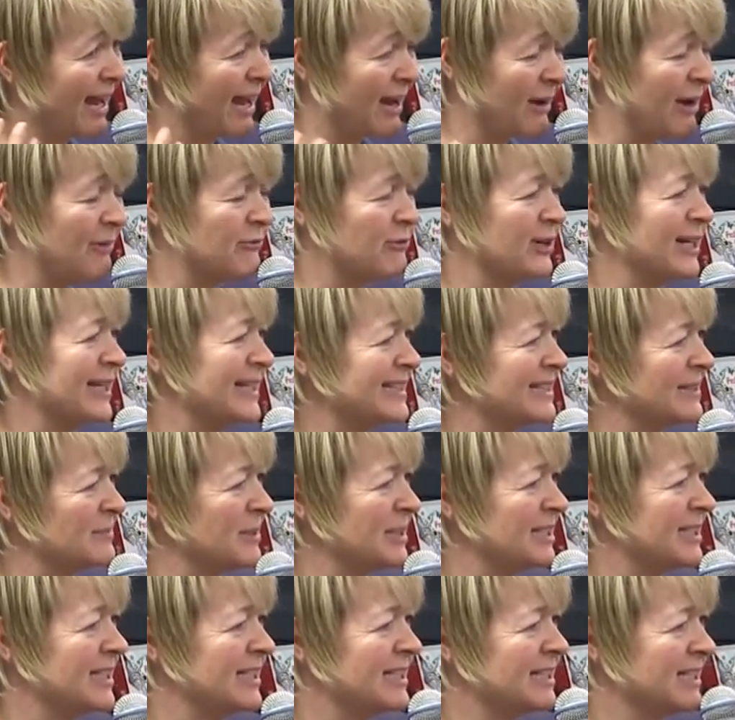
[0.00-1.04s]
every
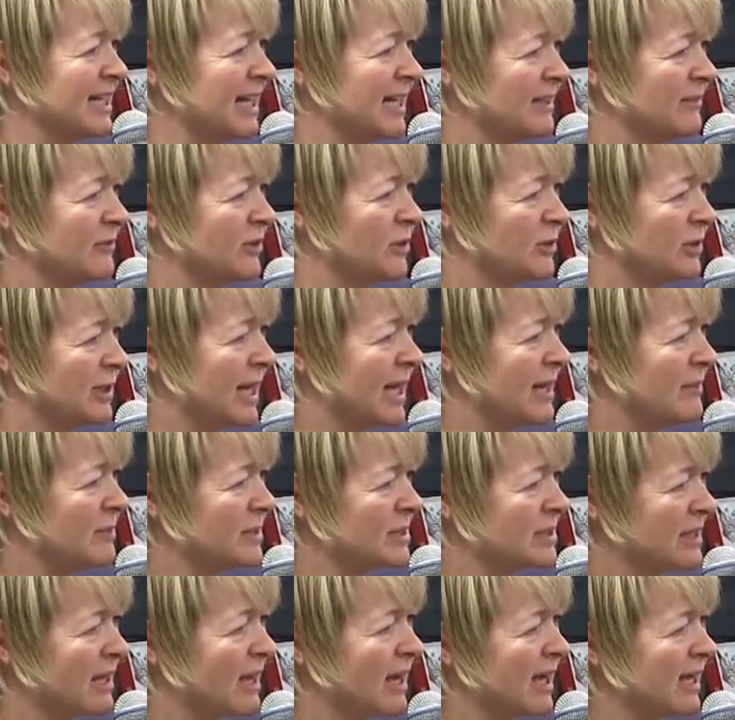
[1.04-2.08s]
intimate detail of your
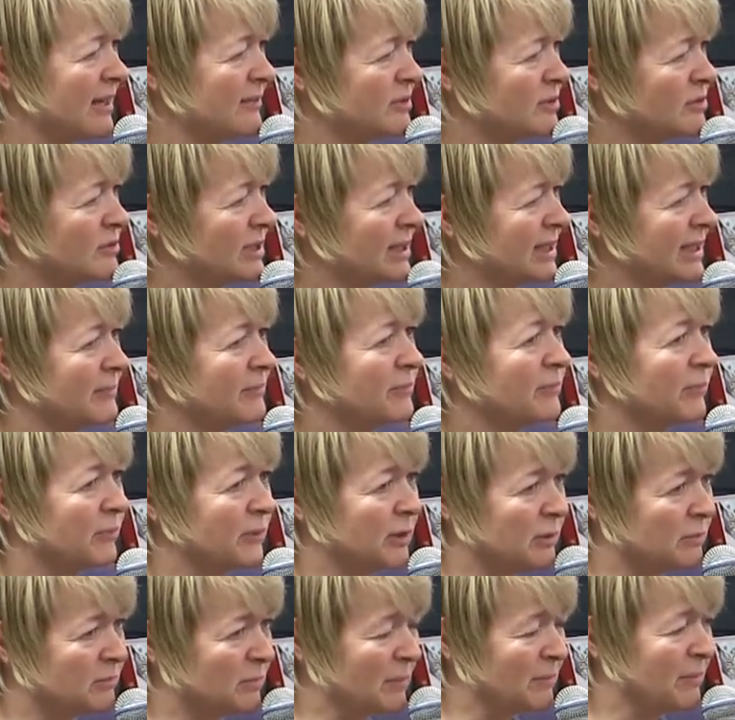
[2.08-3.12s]
neighbours' lives, really.
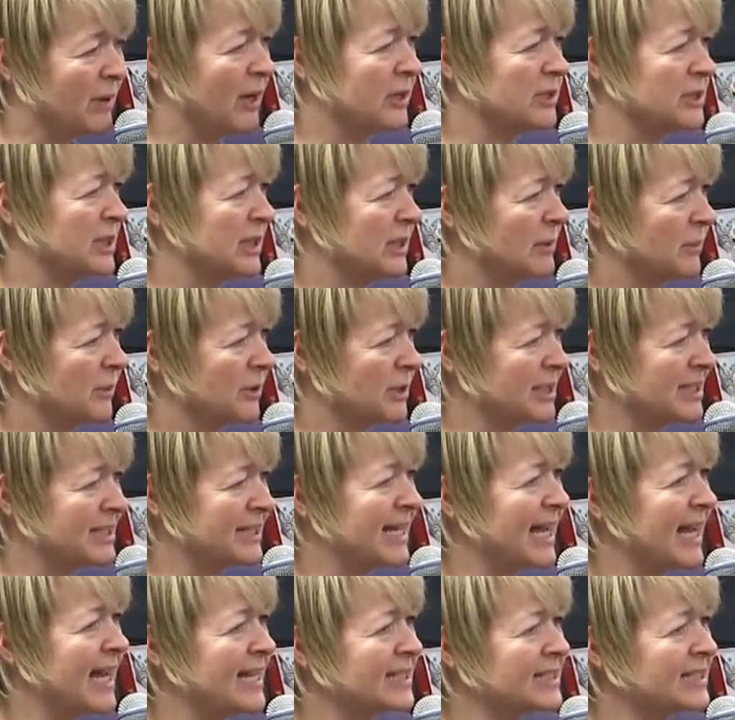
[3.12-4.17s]
You'd be passing them on the
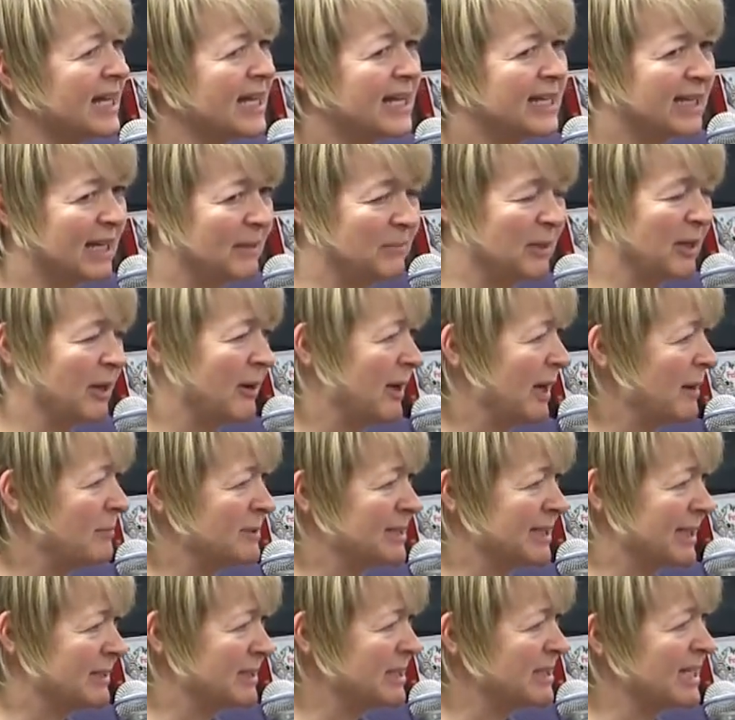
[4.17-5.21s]
stairs. They'd be going up
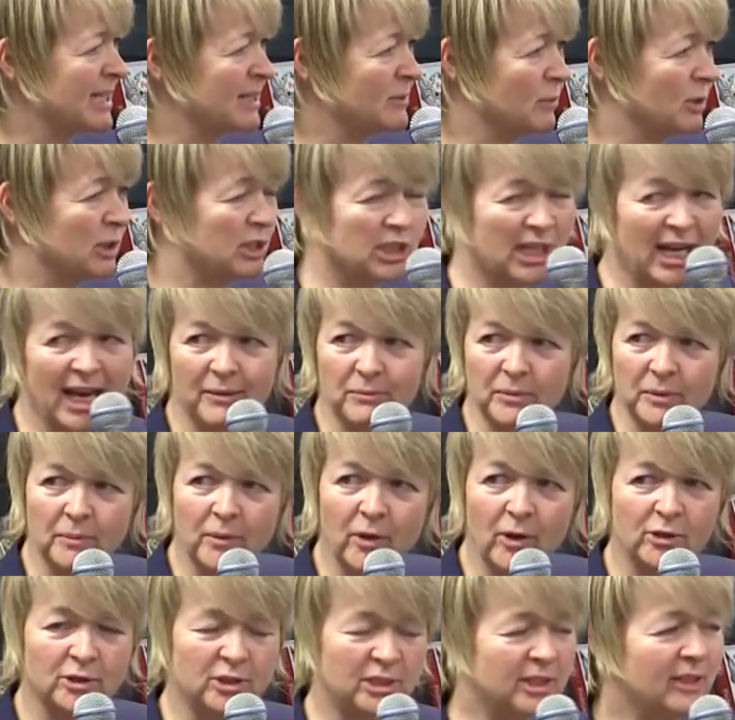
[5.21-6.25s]
and down the stairs with chamber
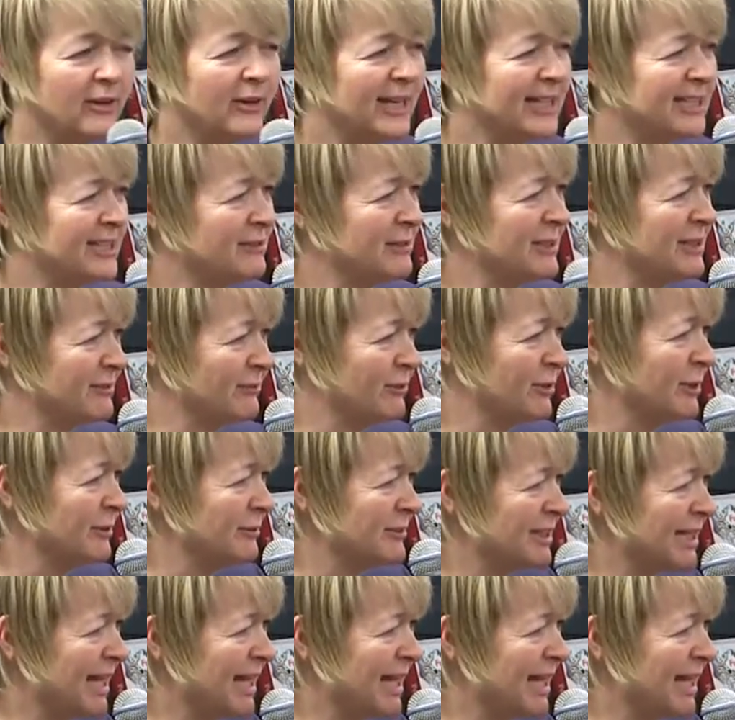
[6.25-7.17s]
pots. You know, history is full of